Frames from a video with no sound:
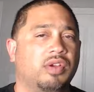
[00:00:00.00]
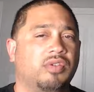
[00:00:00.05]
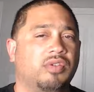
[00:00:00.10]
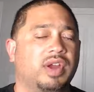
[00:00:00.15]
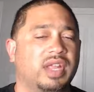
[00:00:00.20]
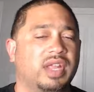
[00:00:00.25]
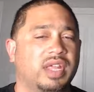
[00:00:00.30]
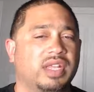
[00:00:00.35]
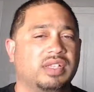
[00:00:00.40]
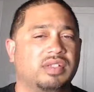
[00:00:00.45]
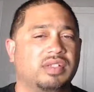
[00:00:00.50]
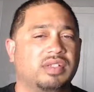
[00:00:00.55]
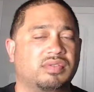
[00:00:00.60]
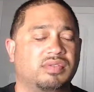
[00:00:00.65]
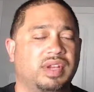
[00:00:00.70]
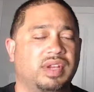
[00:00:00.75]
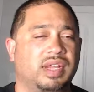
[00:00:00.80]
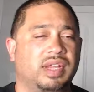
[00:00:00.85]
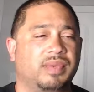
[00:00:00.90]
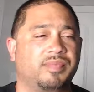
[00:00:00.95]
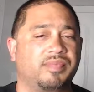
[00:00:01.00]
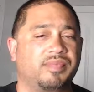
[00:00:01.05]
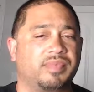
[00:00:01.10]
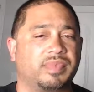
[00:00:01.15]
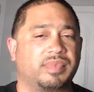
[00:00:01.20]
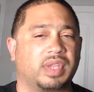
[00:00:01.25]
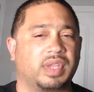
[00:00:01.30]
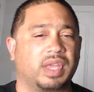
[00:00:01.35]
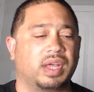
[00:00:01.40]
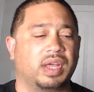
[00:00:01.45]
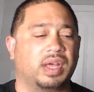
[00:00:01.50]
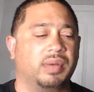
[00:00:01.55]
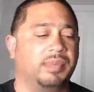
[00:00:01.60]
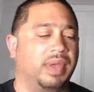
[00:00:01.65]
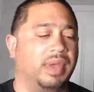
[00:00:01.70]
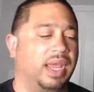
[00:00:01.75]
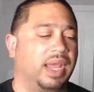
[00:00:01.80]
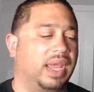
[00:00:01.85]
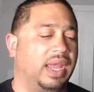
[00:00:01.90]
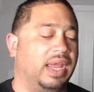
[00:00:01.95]
credit history
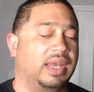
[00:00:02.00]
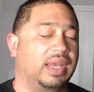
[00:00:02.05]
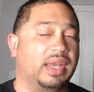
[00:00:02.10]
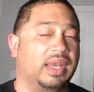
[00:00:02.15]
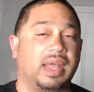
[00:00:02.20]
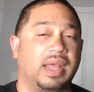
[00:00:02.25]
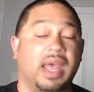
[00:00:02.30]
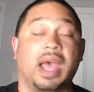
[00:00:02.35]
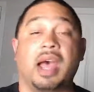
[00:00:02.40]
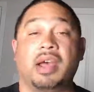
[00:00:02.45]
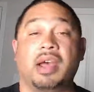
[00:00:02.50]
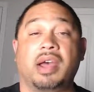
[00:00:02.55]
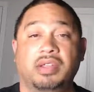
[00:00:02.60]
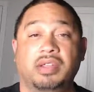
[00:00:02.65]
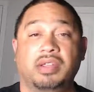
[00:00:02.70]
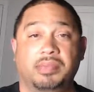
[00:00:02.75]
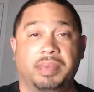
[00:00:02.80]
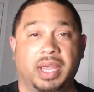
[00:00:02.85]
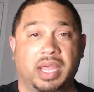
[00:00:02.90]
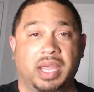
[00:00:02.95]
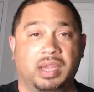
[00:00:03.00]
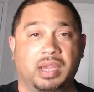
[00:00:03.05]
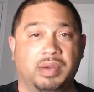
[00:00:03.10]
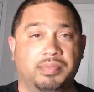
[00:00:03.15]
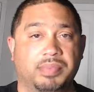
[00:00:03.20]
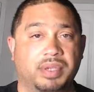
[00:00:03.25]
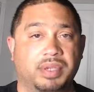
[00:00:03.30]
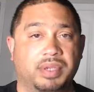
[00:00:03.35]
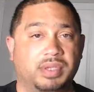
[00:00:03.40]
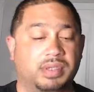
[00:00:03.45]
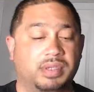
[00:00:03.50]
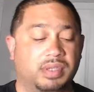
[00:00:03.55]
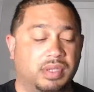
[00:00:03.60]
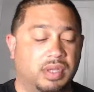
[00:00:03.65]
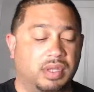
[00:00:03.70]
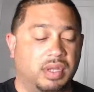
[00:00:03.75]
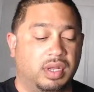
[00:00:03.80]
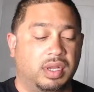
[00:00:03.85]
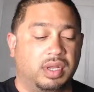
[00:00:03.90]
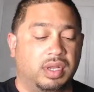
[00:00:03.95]
and how you pay your bills.
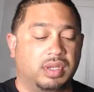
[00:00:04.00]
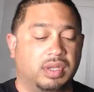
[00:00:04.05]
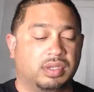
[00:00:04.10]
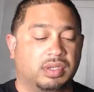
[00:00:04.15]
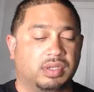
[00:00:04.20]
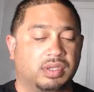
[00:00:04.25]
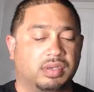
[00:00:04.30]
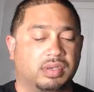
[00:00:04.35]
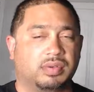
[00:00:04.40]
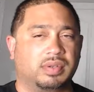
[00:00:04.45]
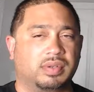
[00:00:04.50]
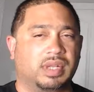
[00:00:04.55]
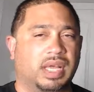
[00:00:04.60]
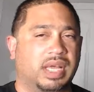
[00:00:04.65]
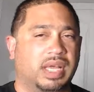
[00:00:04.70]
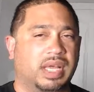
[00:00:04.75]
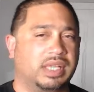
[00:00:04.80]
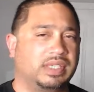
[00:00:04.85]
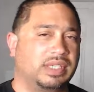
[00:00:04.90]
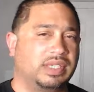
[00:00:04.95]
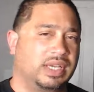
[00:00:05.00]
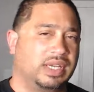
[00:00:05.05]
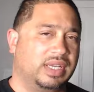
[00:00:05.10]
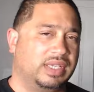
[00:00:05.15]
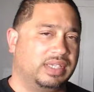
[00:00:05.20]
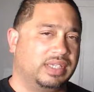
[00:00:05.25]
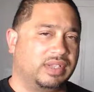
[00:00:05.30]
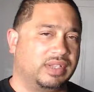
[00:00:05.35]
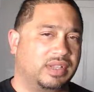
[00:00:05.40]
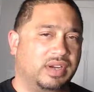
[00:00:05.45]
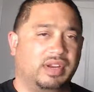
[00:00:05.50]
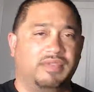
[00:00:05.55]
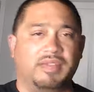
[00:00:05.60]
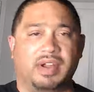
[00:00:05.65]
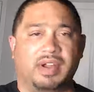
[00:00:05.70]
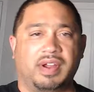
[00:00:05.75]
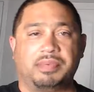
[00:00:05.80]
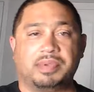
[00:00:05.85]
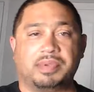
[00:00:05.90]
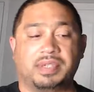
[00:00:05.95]
So like I said, it's
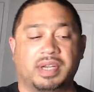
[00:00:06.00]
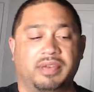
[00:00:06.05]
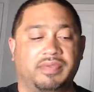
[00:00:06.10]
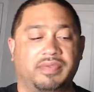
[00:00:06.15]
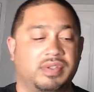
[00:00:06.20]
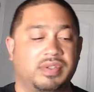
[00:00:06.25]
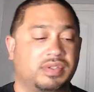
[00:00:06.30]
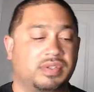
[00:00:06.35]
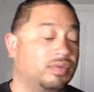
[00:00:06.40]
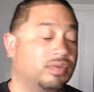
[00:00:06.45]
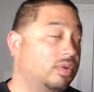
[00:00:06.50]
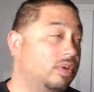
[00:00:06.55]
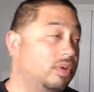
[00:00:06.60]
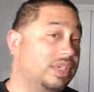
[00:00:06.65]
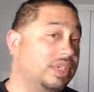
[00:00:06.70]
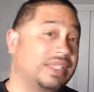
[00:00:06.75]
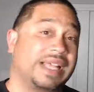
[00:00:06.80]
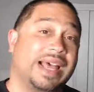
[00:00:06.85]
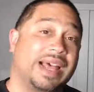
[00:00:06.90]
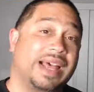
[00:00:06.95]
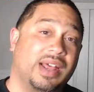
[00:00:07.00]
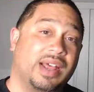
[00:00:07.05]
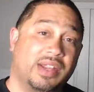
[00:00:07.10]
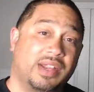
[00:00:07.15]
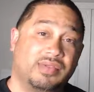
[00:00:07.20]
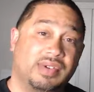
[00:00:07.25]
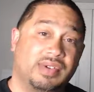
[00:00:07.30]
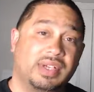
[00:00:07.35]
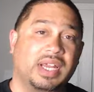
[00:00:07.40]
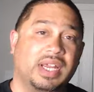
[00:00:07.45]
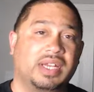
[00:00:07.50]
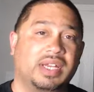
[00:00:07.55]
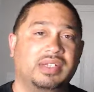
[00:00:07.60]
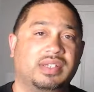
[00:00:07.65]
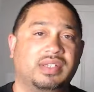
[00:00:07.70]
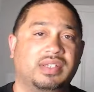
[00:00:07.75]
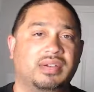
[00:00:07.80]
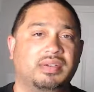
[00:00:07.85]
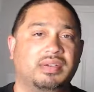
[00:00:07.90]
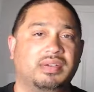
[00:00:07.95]
35% of the score. It's
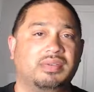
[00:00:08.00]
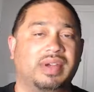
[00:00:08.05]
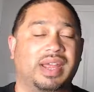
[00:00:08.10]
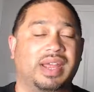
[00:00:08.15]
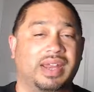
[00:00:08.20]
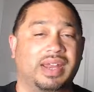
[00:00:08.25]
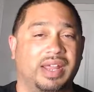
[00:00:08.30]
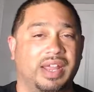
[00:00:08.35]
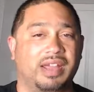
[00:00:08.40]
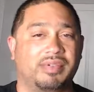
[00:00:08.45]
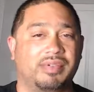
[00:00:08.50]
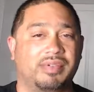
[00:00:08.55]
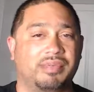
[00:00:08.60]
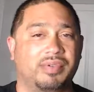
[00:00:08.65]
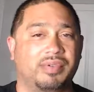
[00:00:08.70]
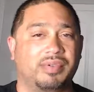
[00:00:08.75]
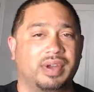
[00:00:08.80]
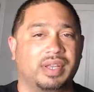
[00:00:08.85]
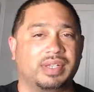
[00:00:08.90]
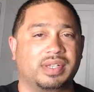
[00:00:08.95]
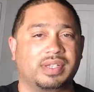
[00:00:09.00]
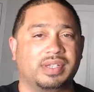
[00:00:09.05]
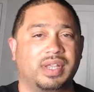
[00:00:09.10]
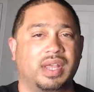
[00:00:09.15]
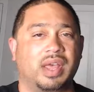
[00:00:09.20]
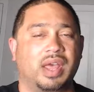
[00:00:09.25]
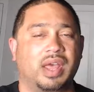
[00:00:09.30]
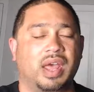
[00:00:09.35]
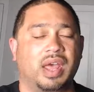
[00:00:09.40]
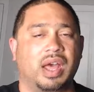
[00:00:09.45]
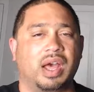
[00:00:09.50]
192.5 points